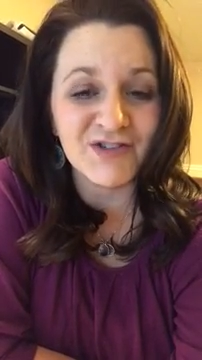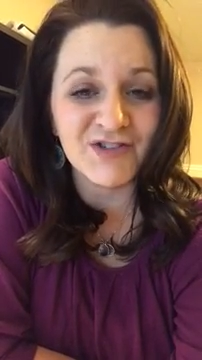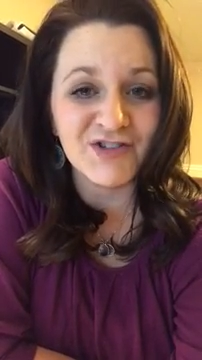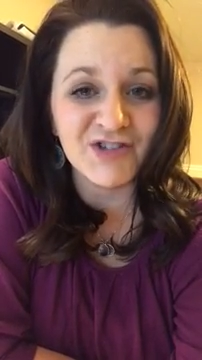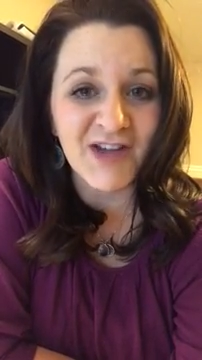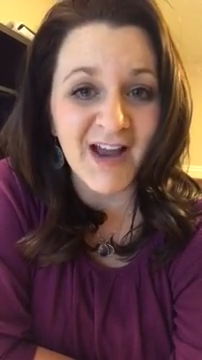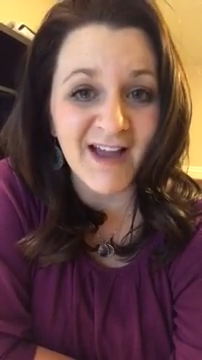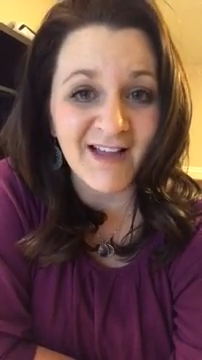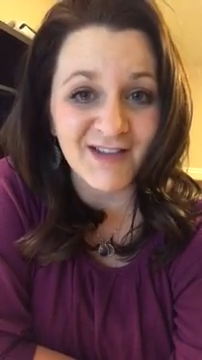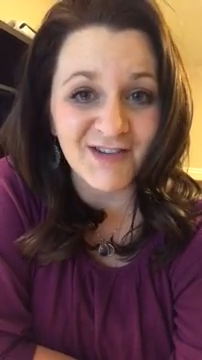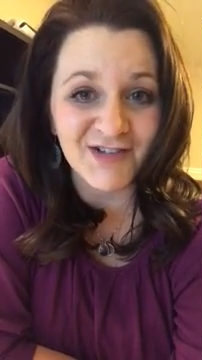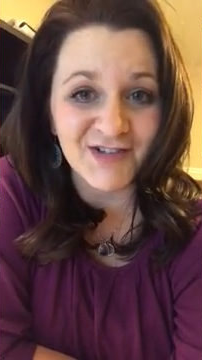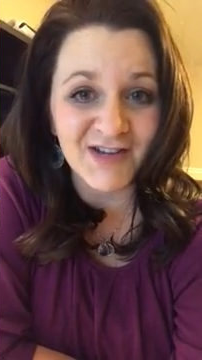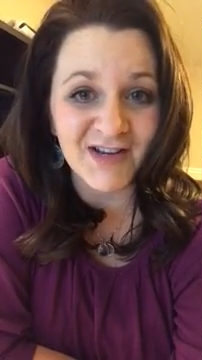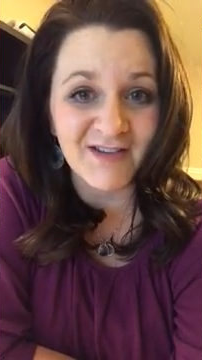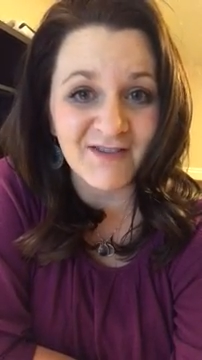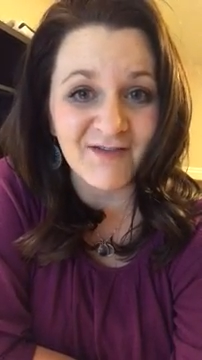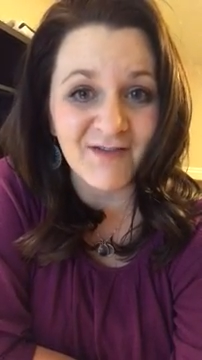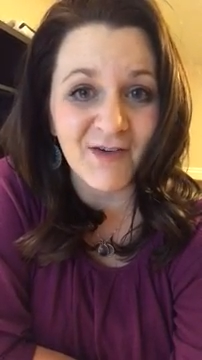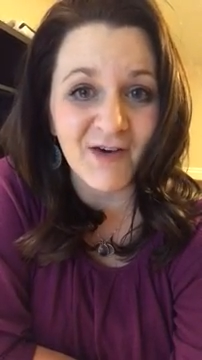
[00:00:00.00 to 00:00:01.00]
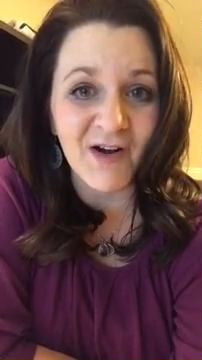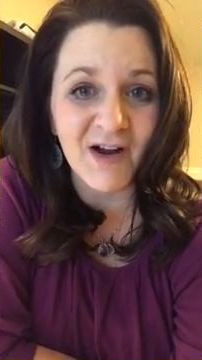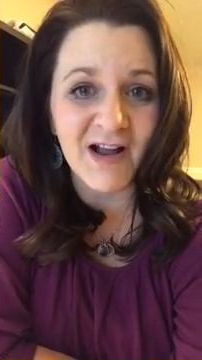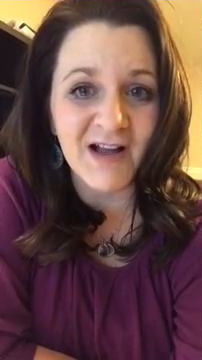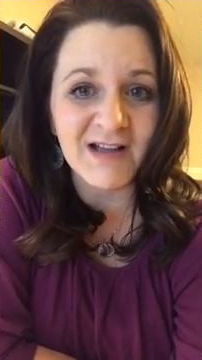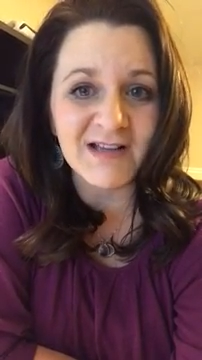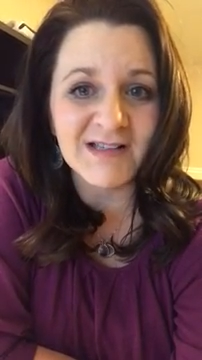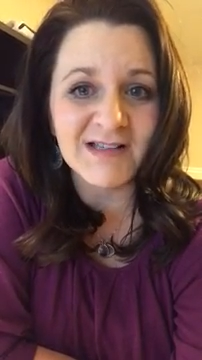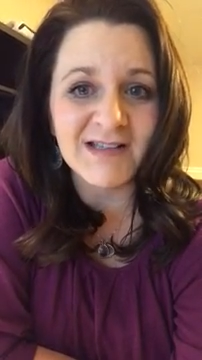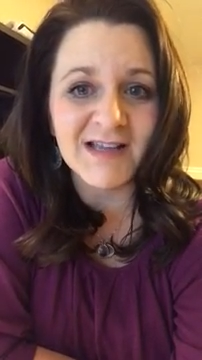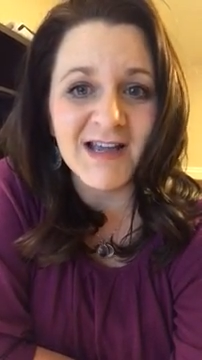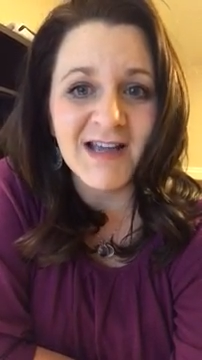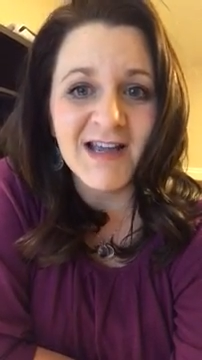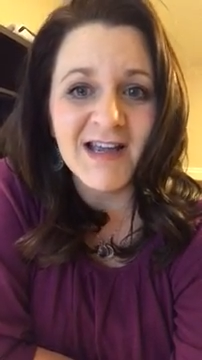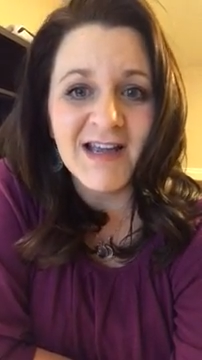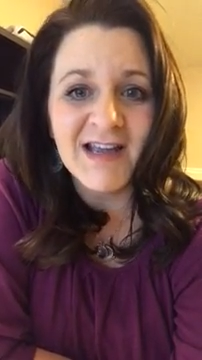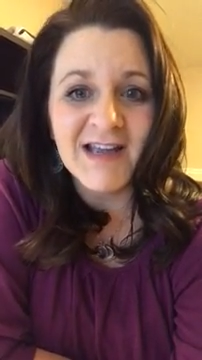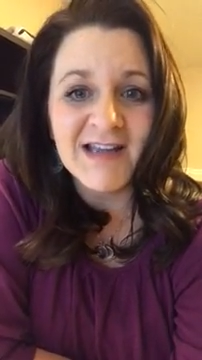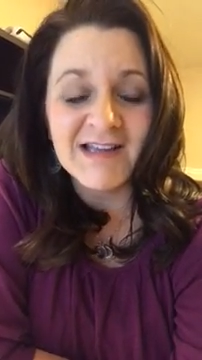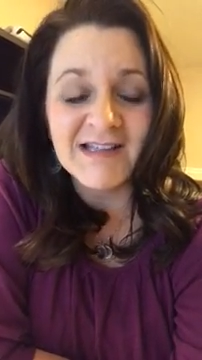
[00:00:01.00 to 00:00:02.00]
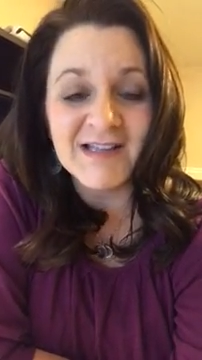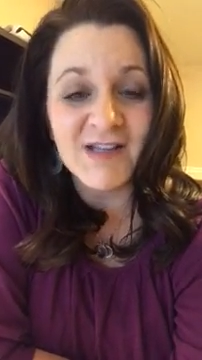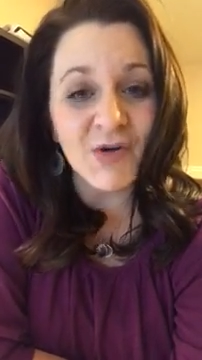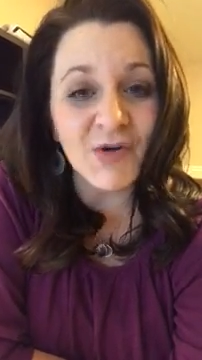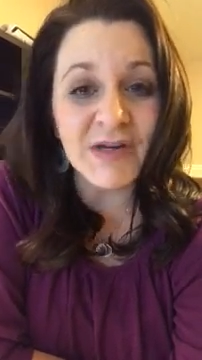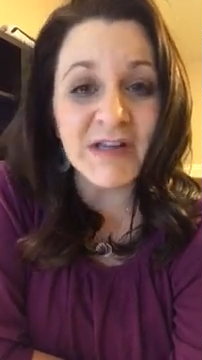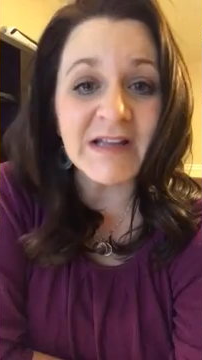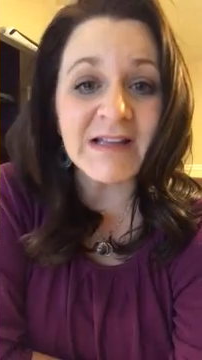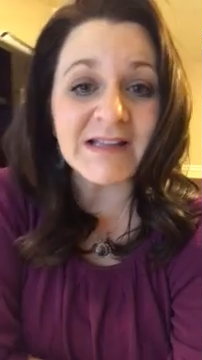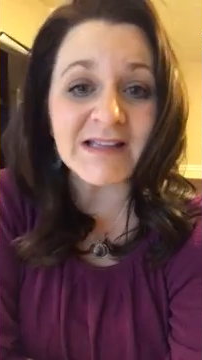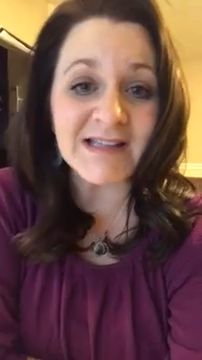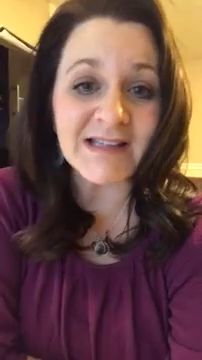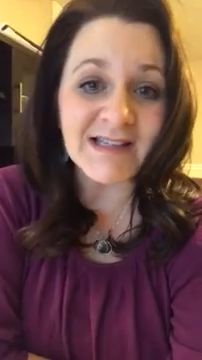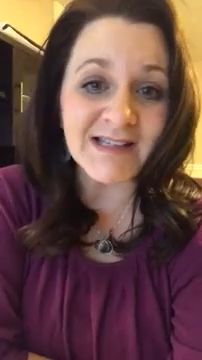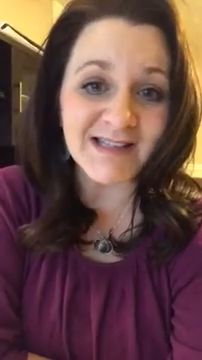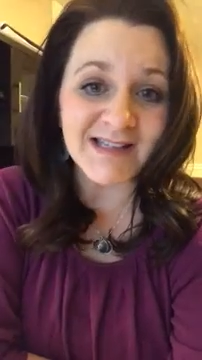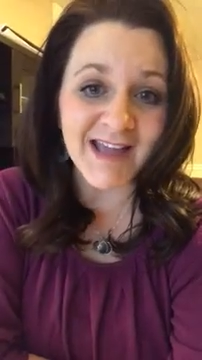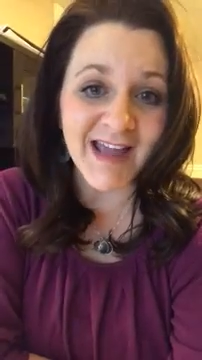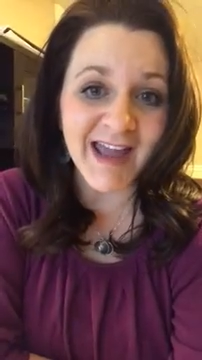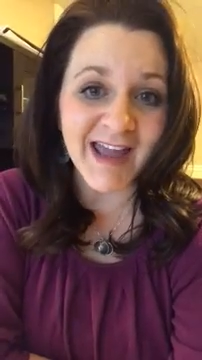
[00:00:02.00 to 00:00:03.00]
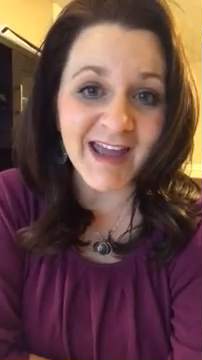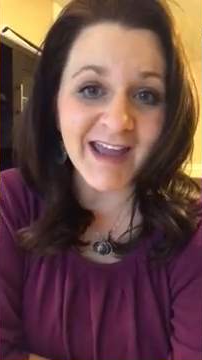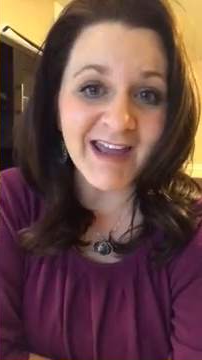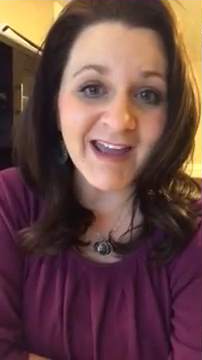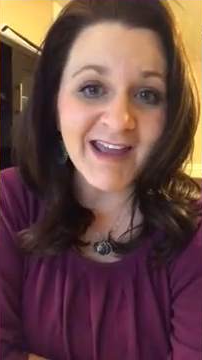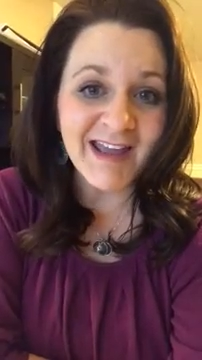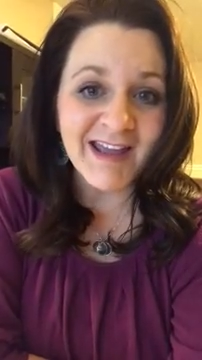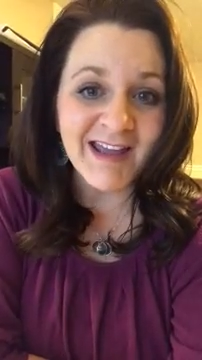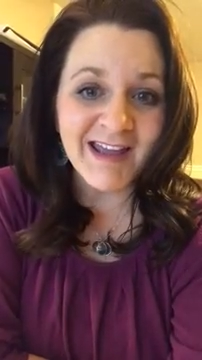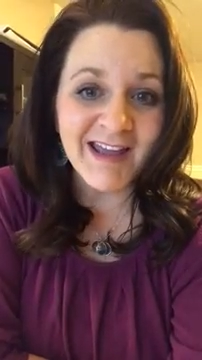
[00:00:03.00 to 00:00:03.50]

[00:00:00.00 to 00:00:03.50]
challenging for us. So needless to say,